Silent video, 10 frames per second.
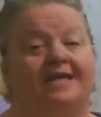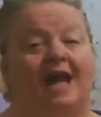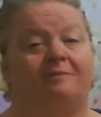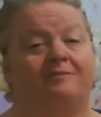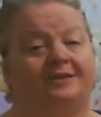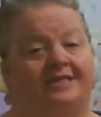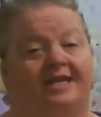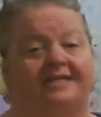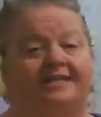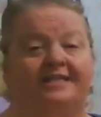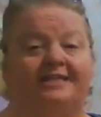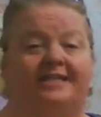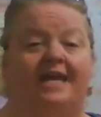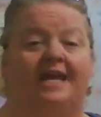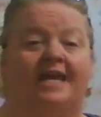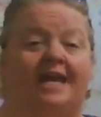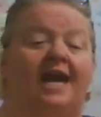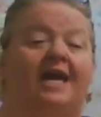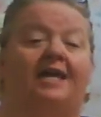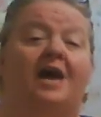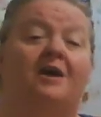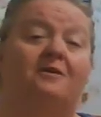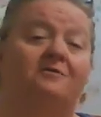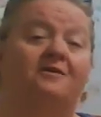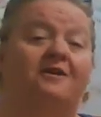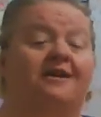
tap your sticks and sing hello.